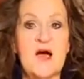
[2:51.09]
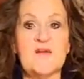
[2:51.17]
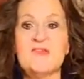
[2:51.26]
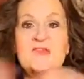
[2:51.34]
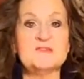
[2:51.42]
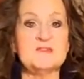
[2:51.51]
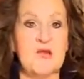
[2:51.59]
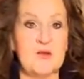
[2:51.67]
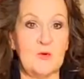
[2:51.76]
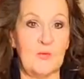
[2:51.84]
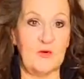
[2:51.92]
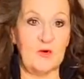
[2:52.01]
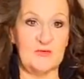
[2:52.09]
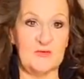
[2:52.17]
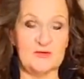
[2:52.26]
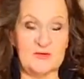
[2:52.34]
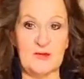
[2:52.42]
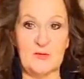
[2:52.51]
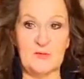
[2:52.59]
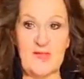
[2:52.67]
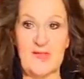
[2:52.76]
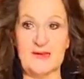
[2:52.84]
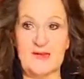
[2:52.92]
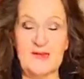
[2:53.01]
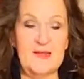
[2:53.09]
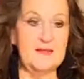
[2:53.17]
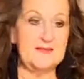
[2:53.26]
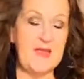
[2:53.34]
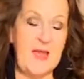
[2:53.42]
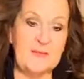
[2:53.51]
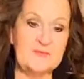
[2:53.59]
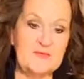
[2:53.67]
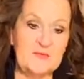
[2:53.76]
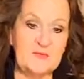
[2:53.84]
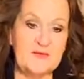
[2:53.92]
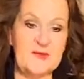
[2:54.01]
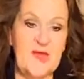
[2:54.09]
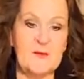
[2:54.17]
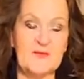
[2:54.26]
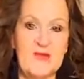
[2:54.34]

of the entire world, the entire planet. It's absolutely not.